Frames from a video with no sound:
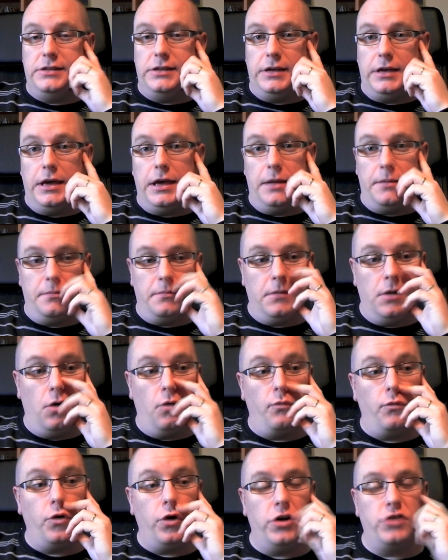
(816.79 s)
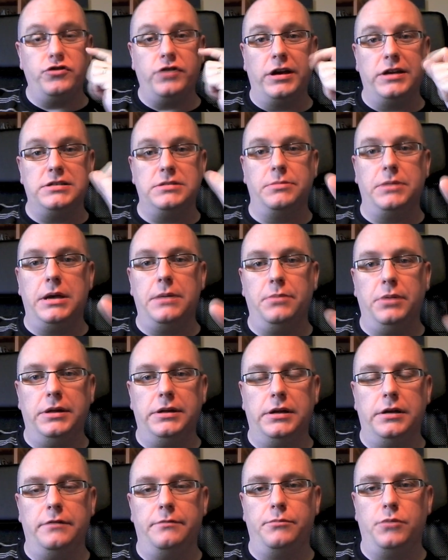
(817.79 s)
I'm going to try and get some gameplay
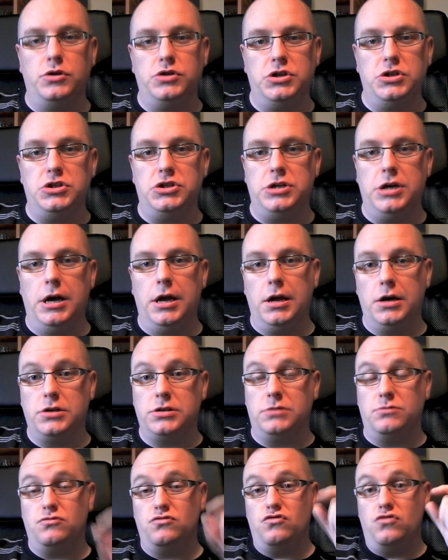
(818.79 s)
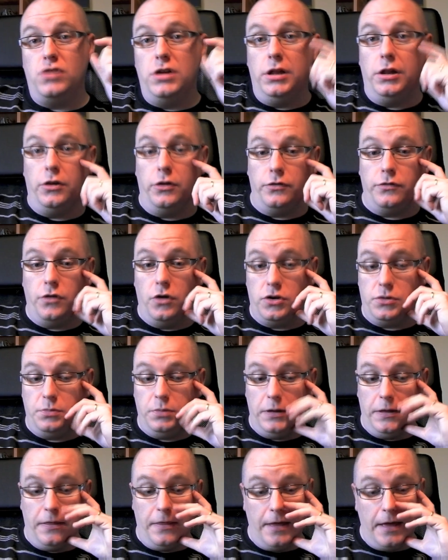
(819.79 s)
done with Project Gianna because I'm really looking forward to
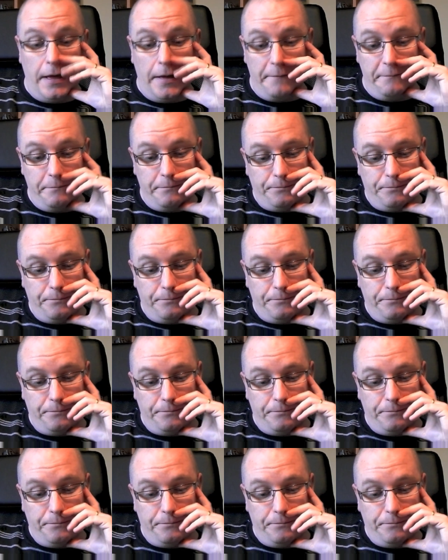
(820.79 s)
playing that.